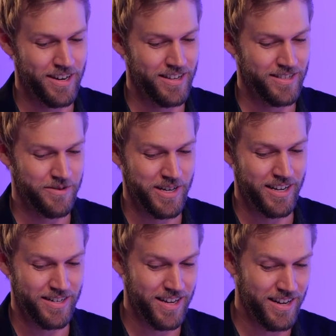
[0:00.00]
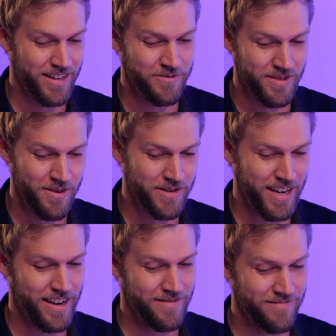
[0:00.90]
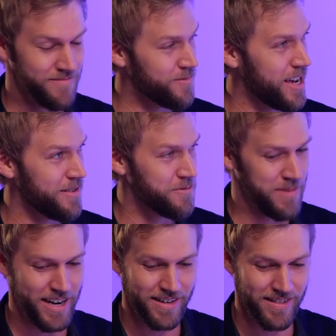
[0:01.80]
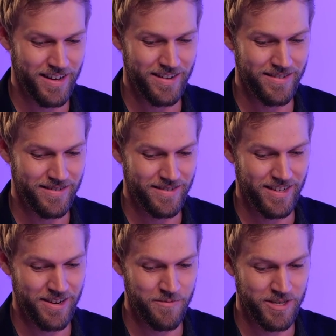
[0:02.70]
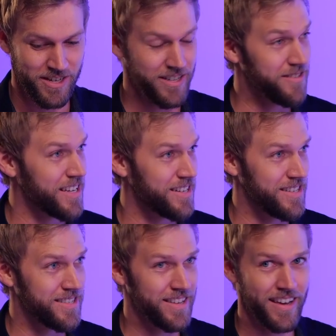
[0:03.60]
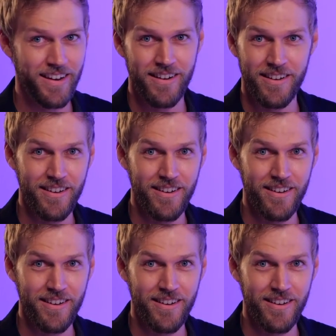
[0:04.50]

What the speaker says: on it. So we got Doug with Lowtown, Red with Backlot, Tim with studios at TCN.